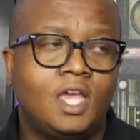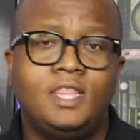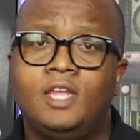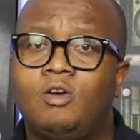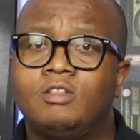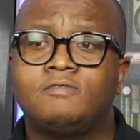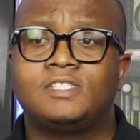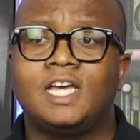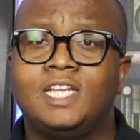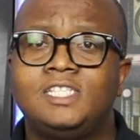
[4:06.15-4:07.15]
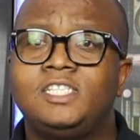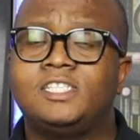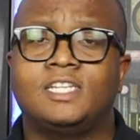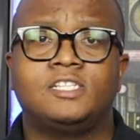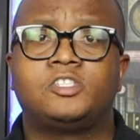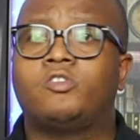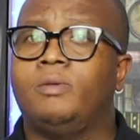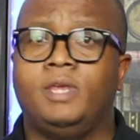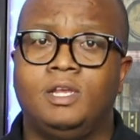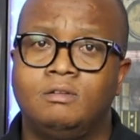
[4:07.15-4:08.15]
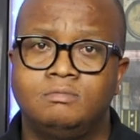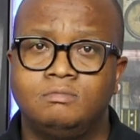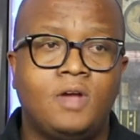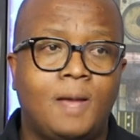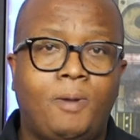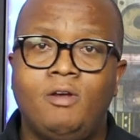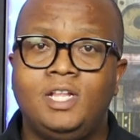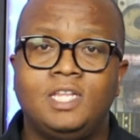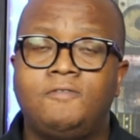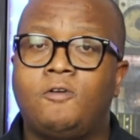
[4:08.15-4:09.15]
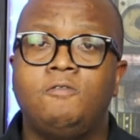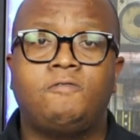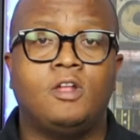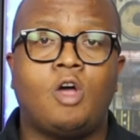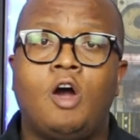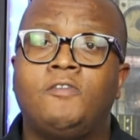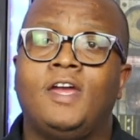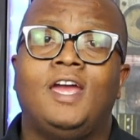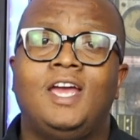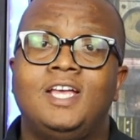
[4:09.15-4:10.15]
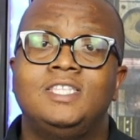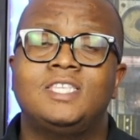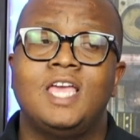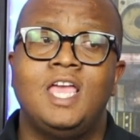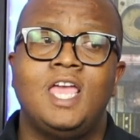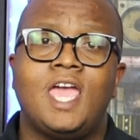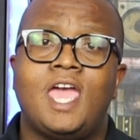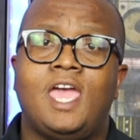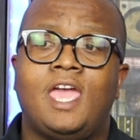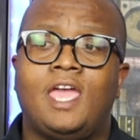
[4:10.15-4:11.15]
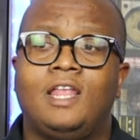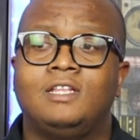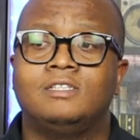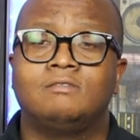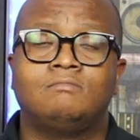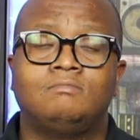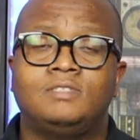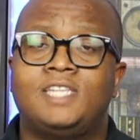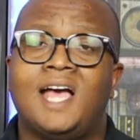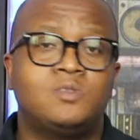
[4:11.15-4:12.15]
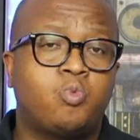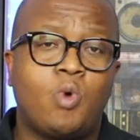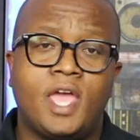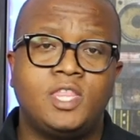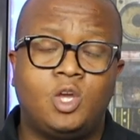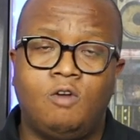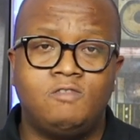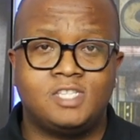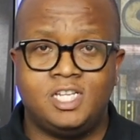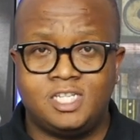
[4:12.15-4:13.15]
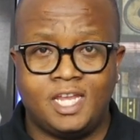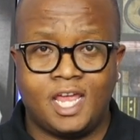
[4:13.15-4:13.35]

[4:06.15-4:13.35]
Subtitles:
And then all of a sudden, she started screaming. Apparently, the phone fell off her hands, and that's where the conversation